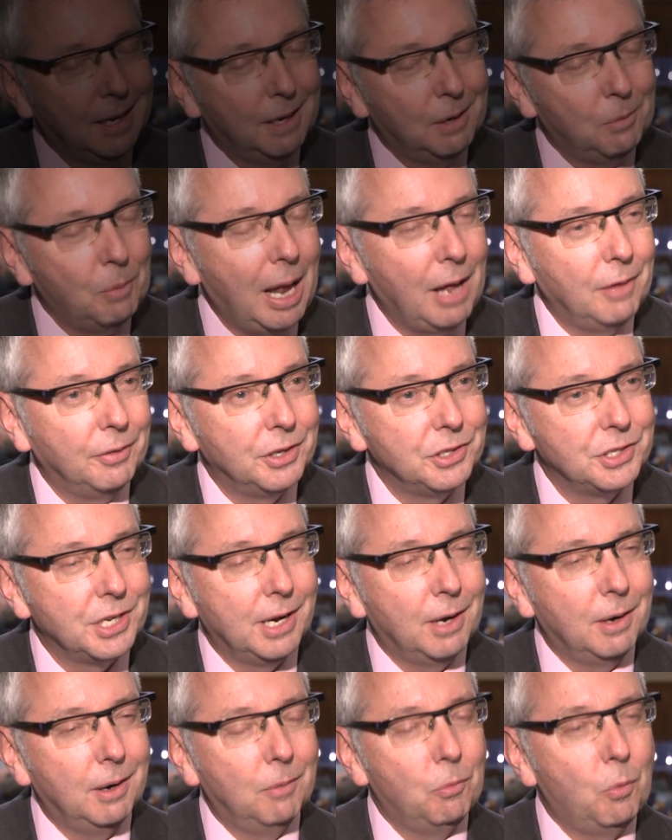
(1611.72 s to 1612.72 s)
Well, there's
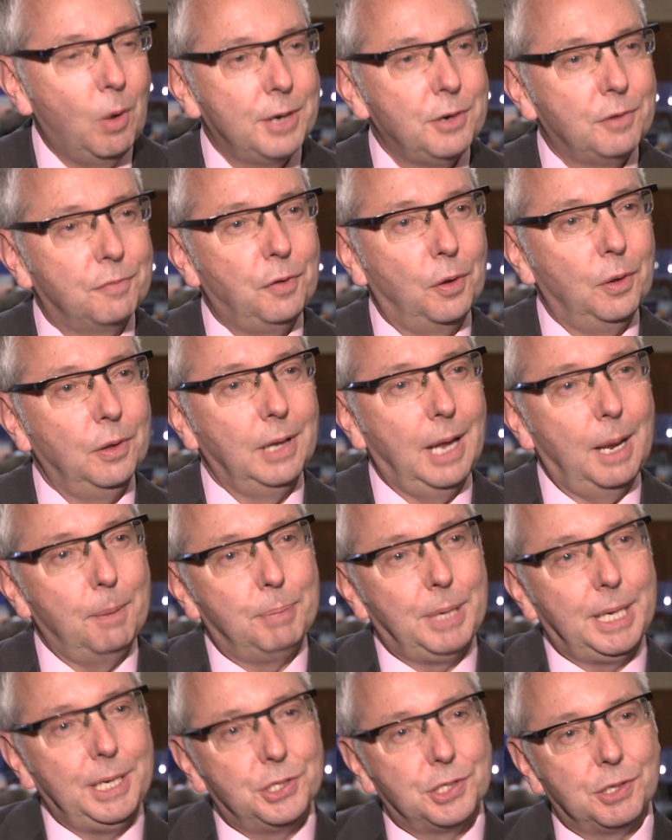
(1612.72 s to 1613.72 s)
a wonderful
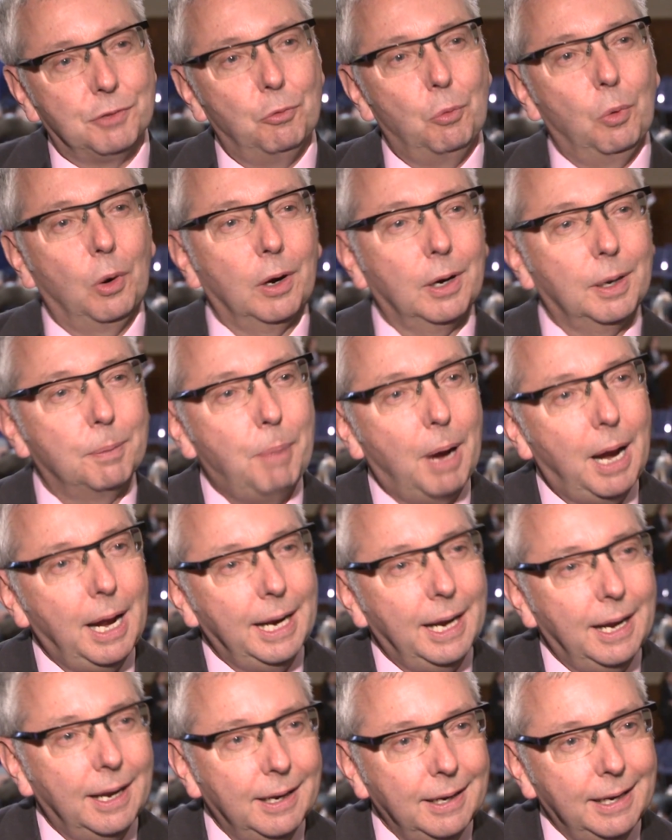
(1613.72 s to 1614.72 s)
piece of work by
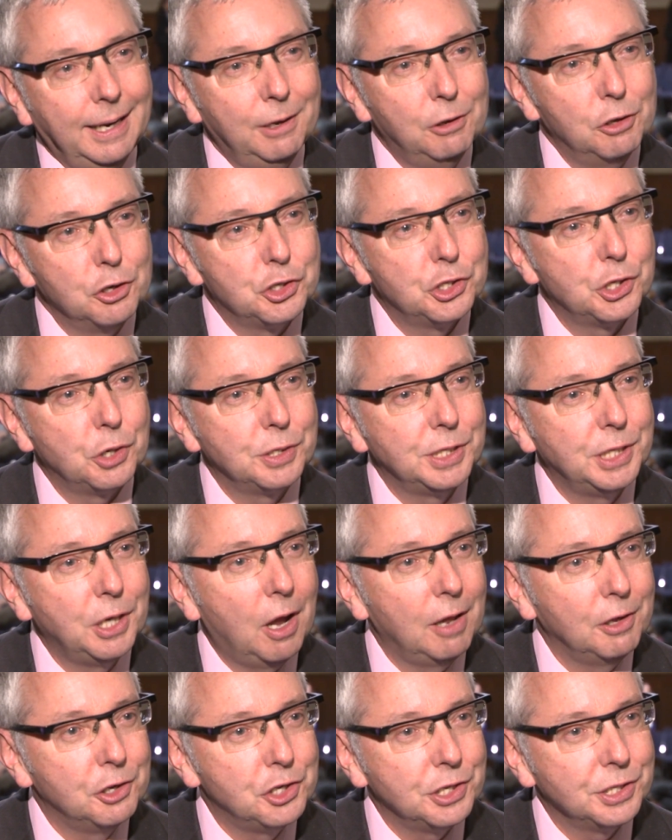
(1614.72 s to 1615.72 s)
an English
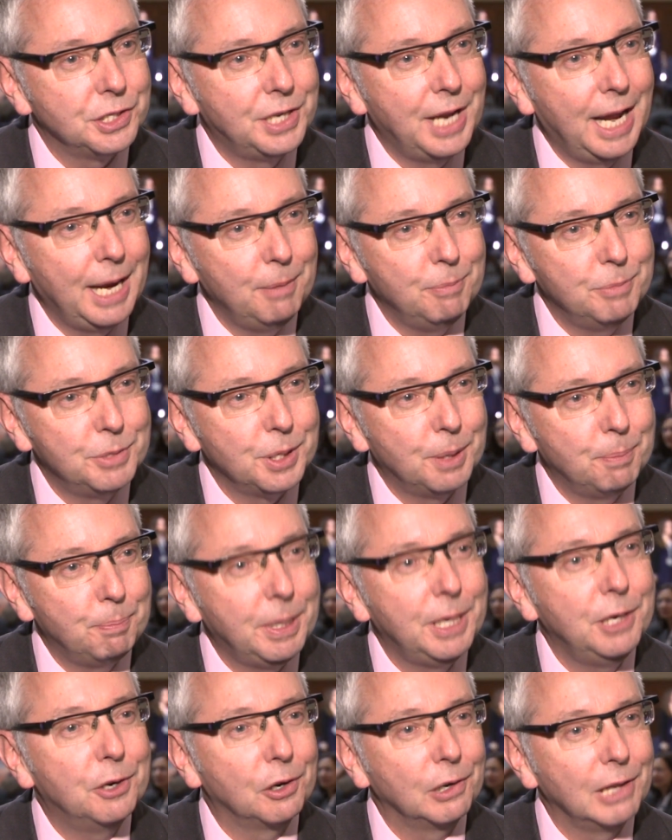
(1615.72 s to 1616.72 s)
sociologist named
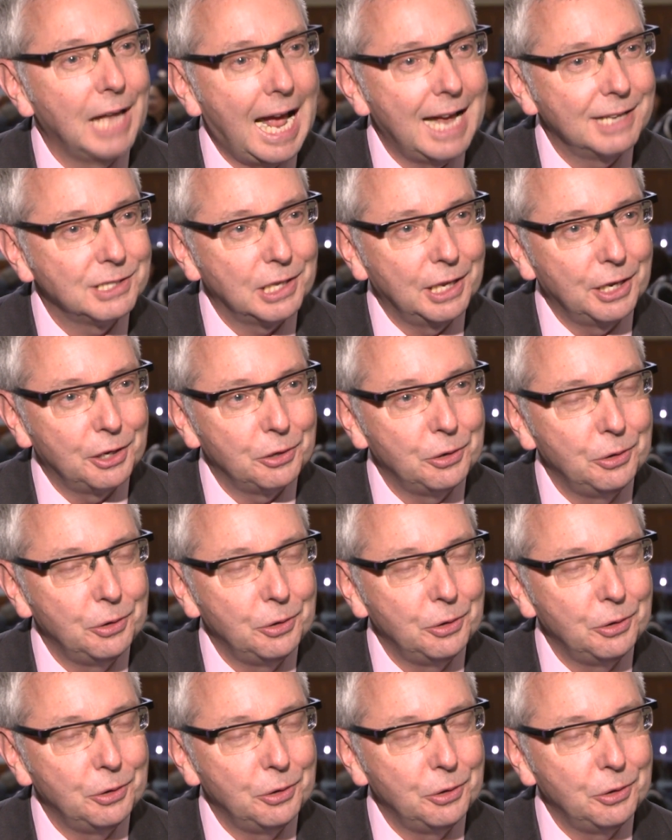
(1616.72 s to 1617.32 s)
Peter Laslett,